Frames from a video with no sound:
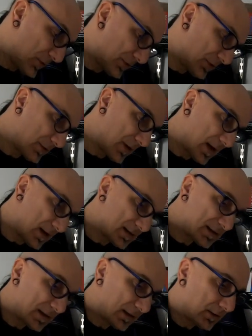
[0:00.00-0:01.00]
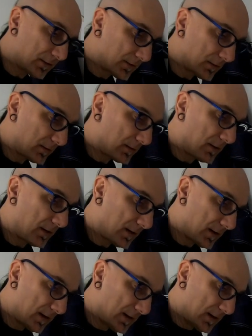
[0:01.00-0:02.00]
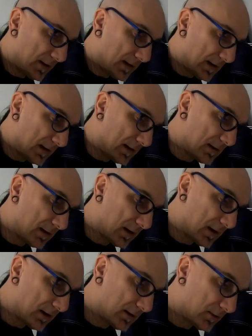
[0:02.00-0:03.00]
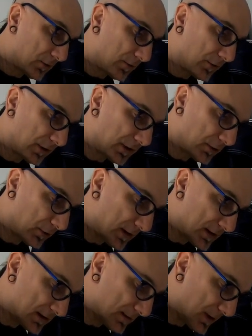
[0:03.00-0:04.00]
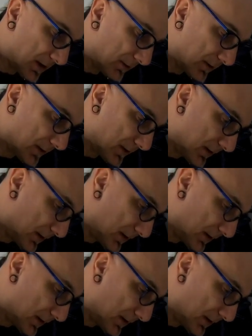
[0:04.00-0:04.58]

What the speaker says: also not a stickler and overly crazy about